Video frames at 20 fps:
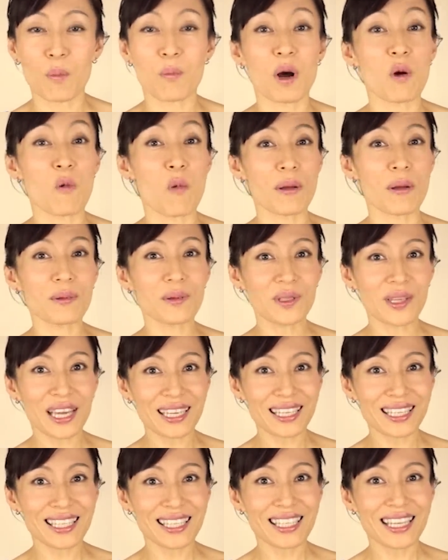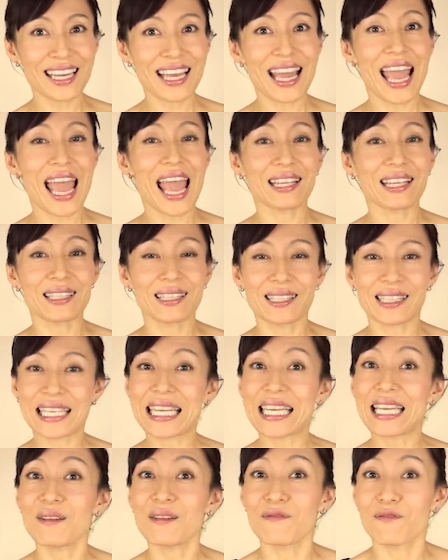on my website and
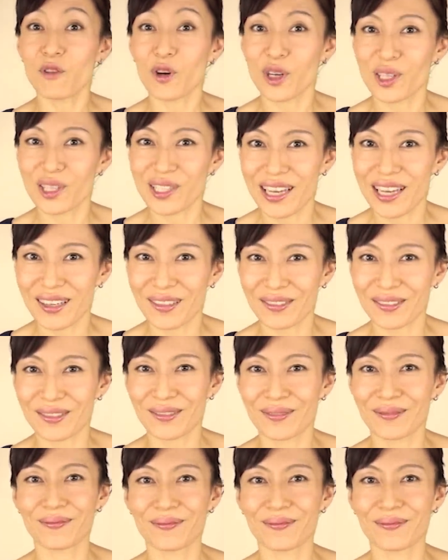see for yourself.